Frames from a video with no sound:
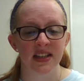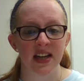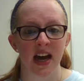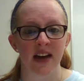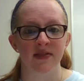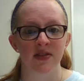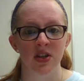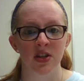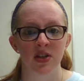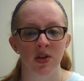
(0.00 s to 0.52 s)

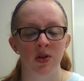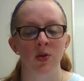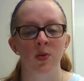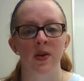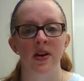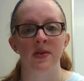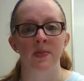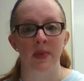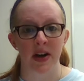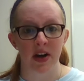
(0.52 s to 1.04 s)
have to do
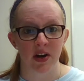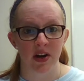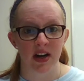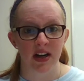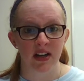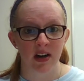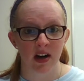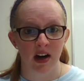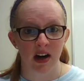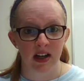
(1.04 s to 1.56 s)
with
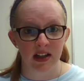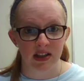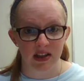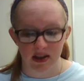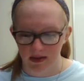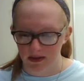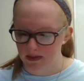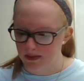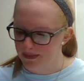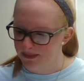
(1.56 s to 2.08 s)
period
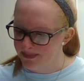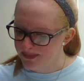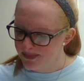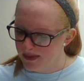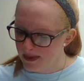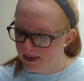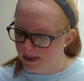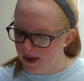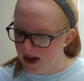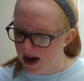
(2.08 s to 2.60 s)
costs,
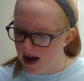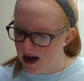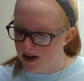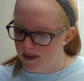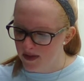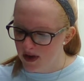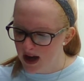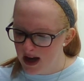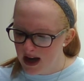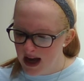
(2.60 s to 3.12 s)

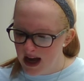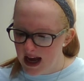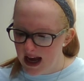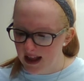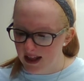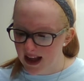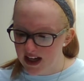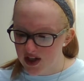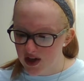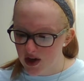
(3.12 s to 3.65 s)
okay?
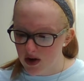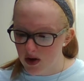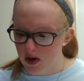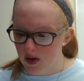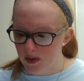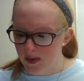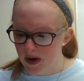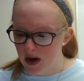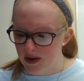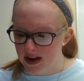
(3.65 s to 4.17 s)
Electrical
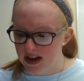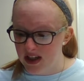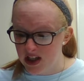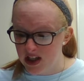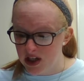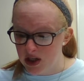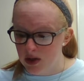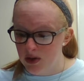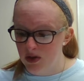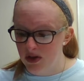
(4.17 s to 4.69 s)
components
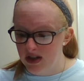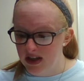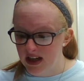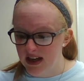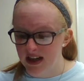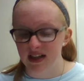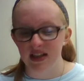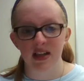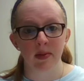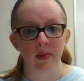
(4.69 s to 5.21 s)
used in
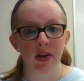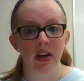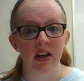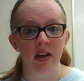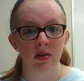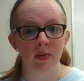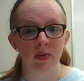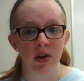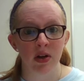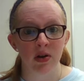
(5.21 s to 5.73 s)
assembling
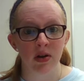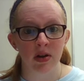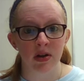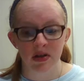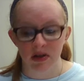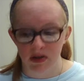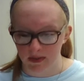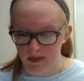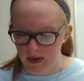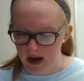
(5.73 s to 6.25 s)

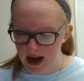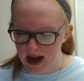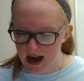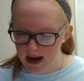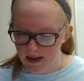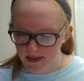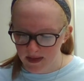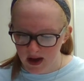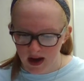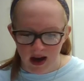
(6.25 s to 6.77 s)
computers,
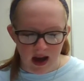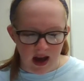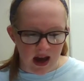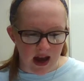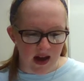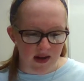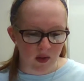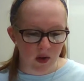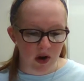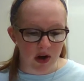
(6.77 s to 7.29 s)
okay?
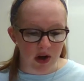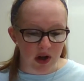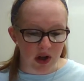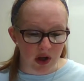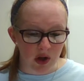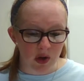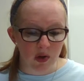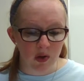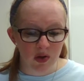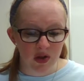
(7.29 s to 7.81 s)
If we're
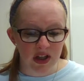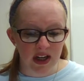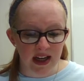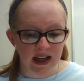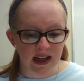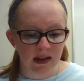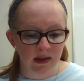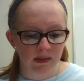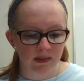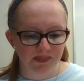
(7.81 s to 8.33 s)

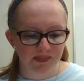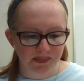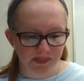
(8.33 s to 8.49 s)
using